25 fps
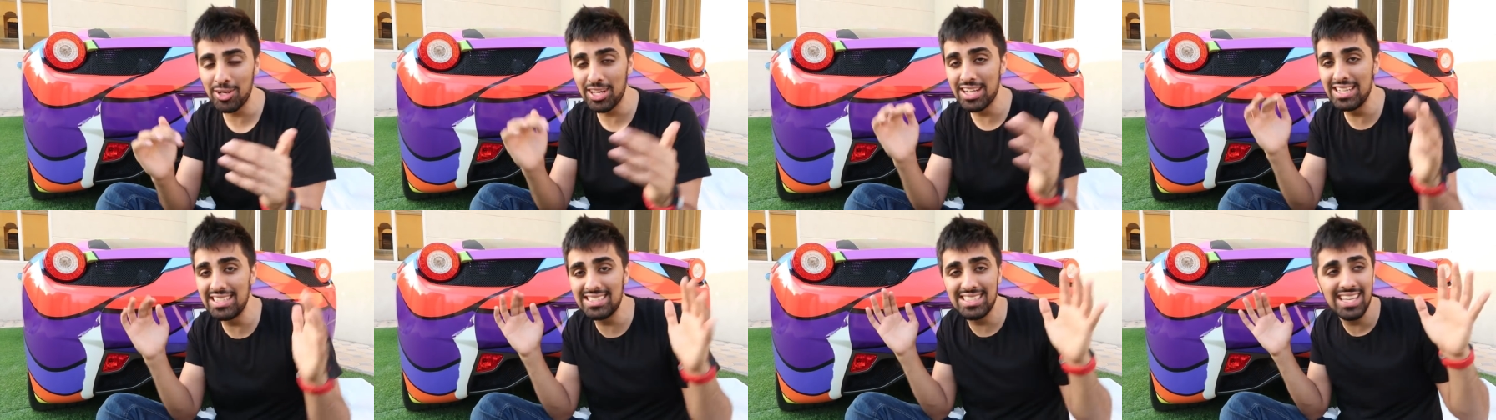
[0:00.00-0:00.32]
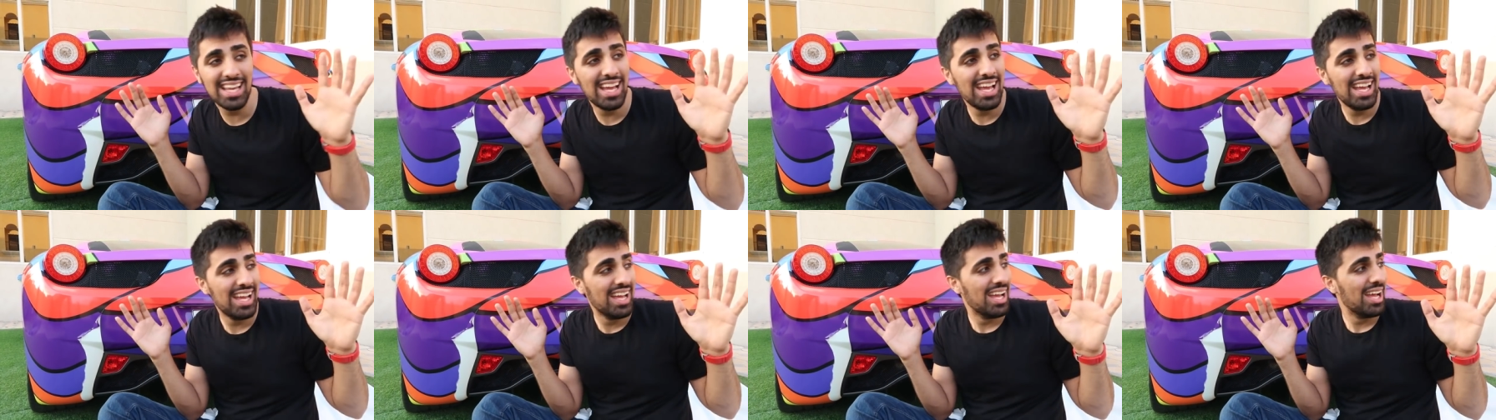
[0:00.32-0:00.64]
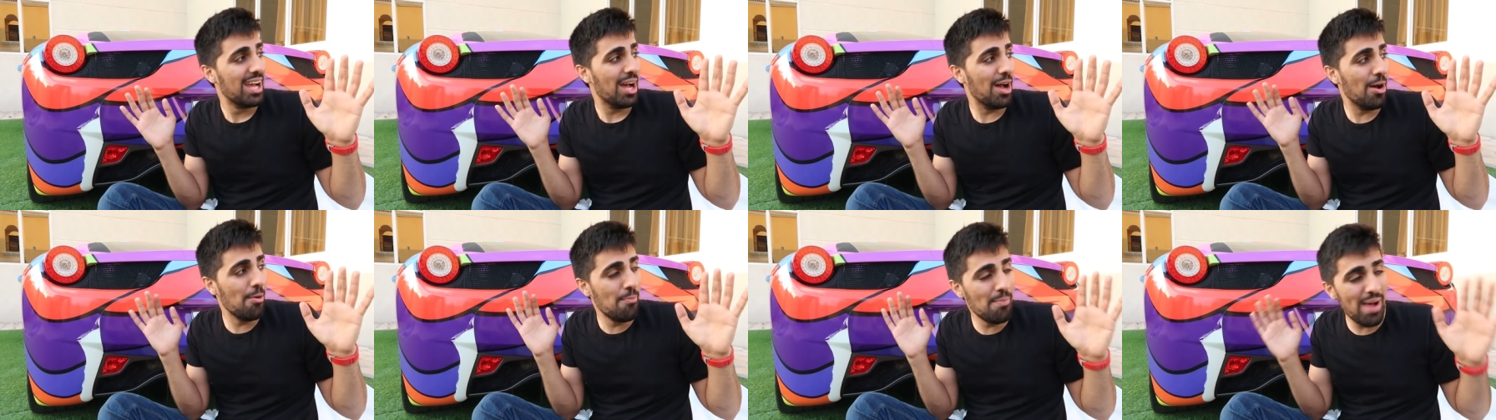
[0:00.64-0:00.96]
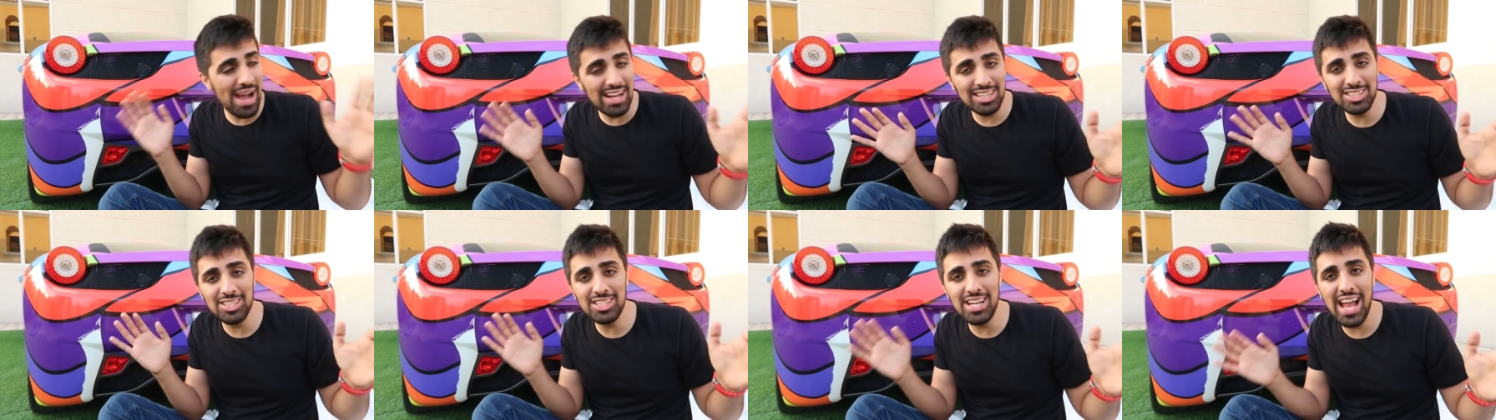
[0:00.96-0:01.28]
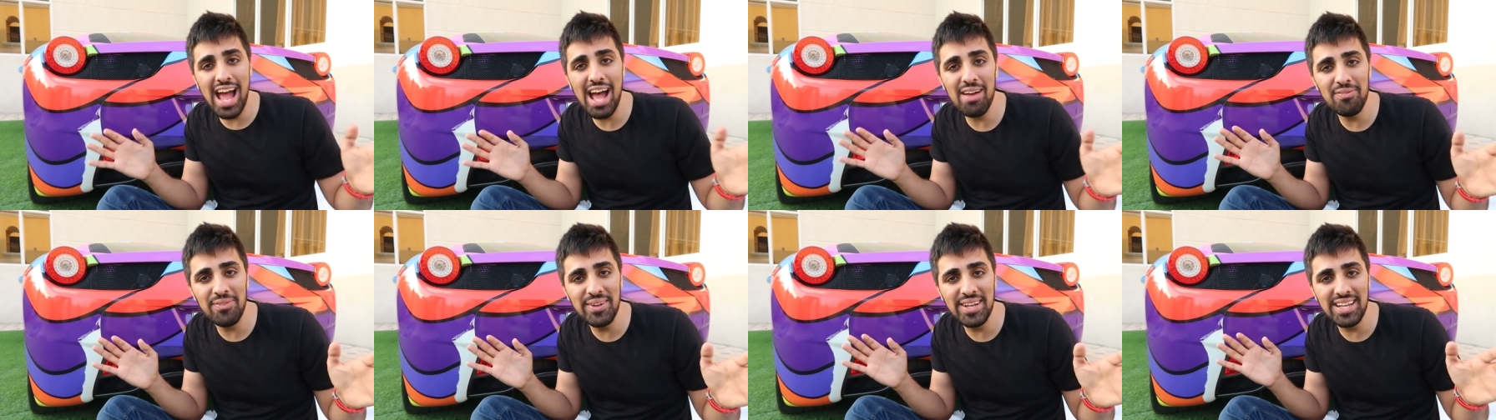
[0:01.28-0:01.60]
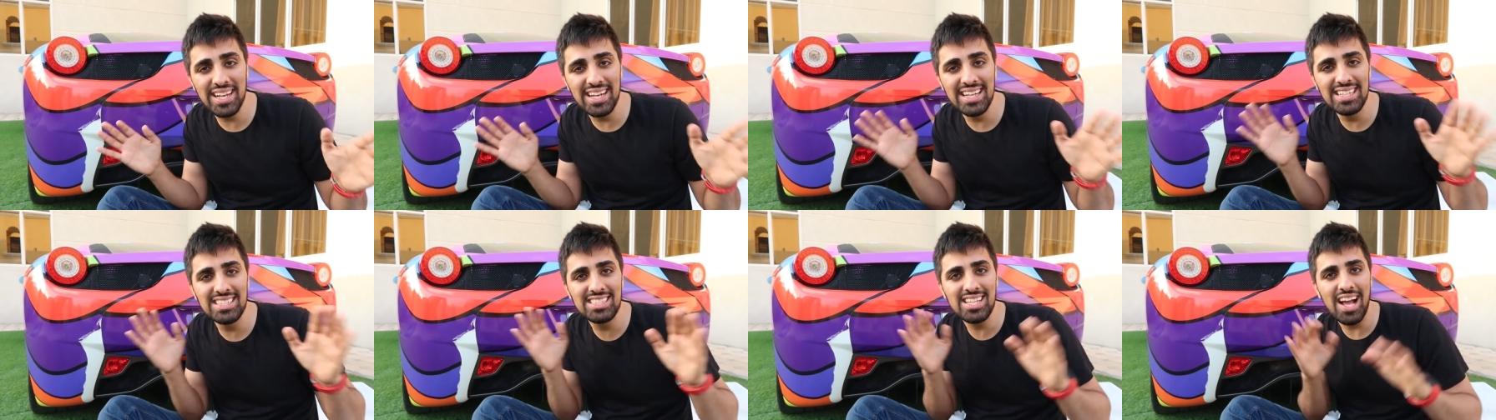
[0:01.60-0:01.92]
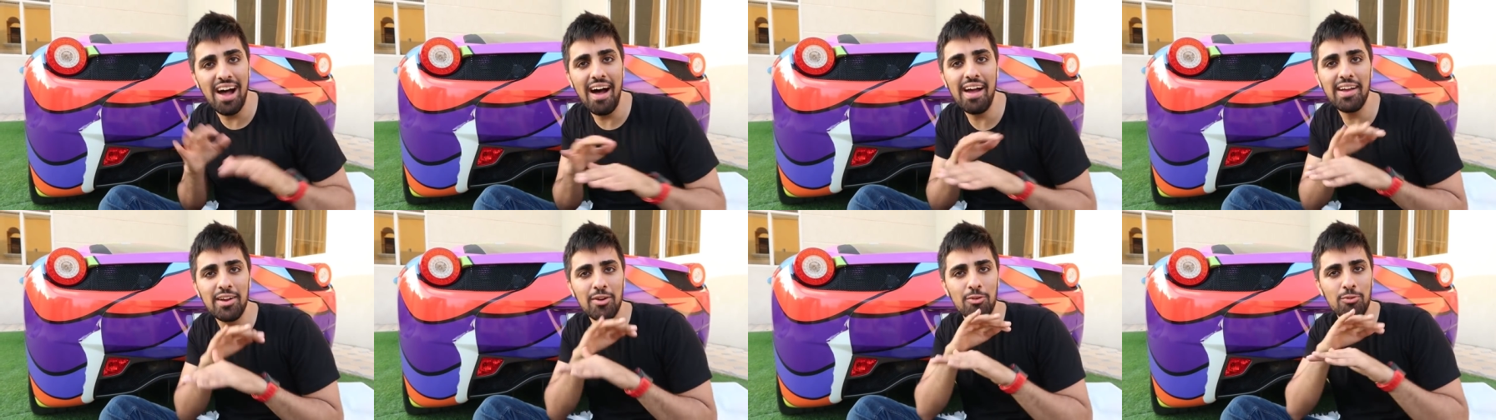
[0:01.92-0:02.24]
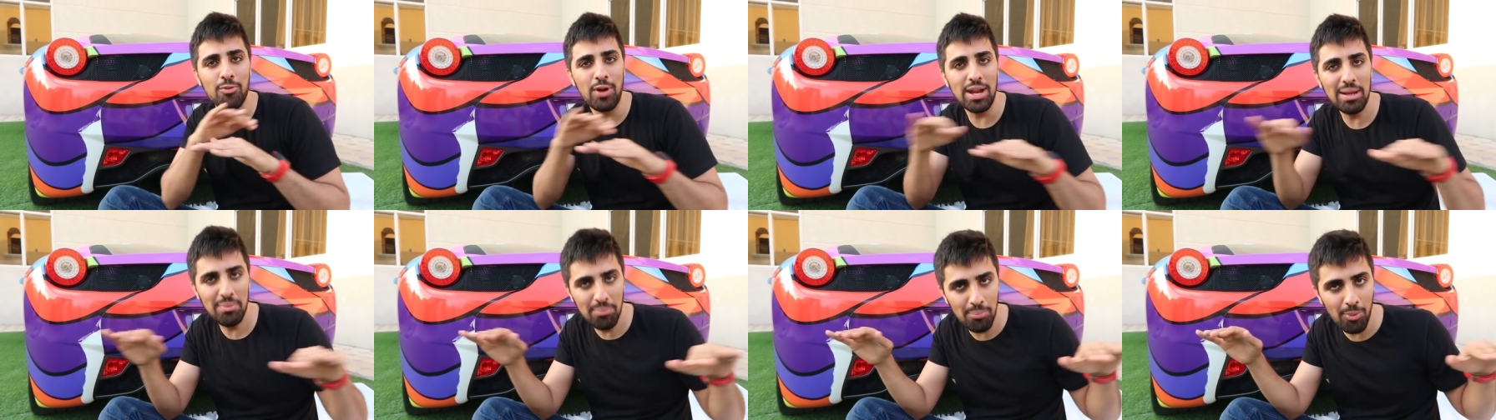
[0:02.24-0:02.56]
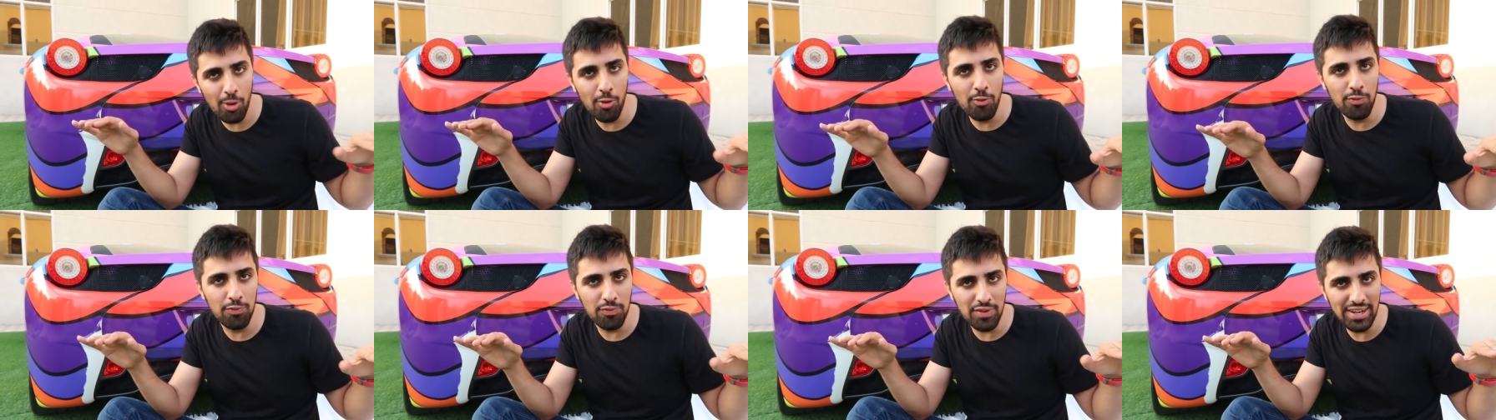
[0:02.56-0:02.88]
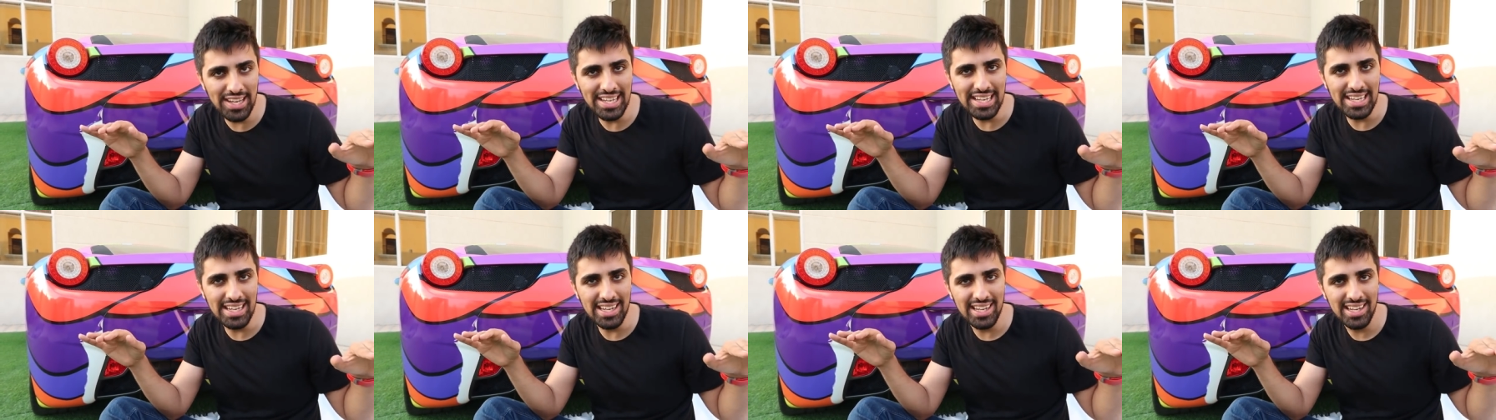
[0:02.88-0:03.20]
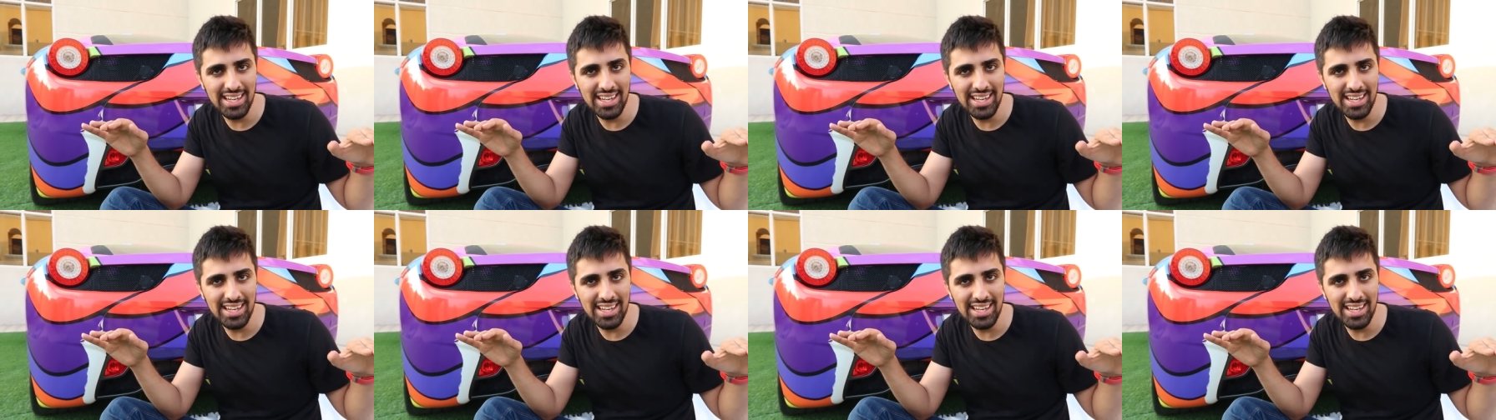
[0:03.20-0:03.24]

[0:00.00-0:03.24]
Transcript: because imagine having an entire rainbow fleet.